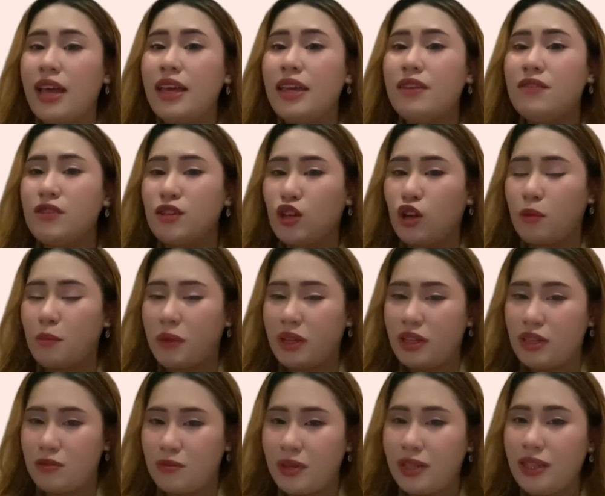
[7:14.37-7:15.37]
in record
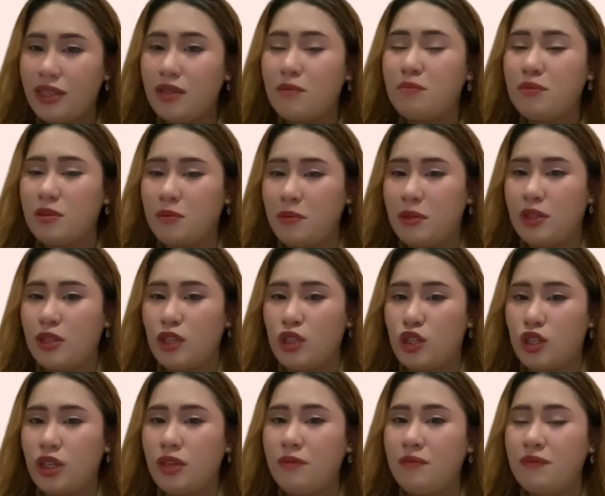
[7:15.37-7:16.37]
management
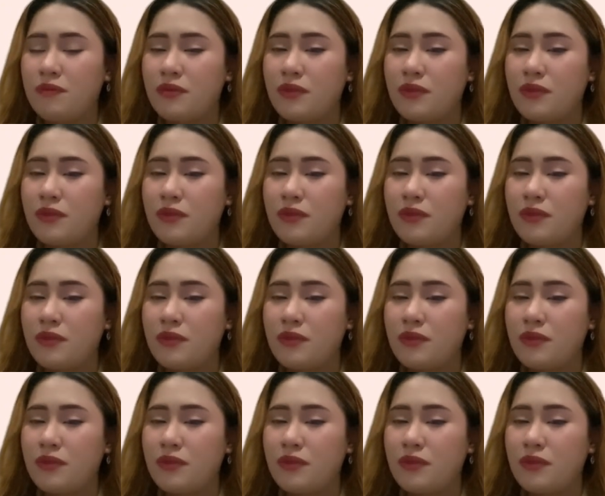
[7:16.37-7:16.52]
implementation,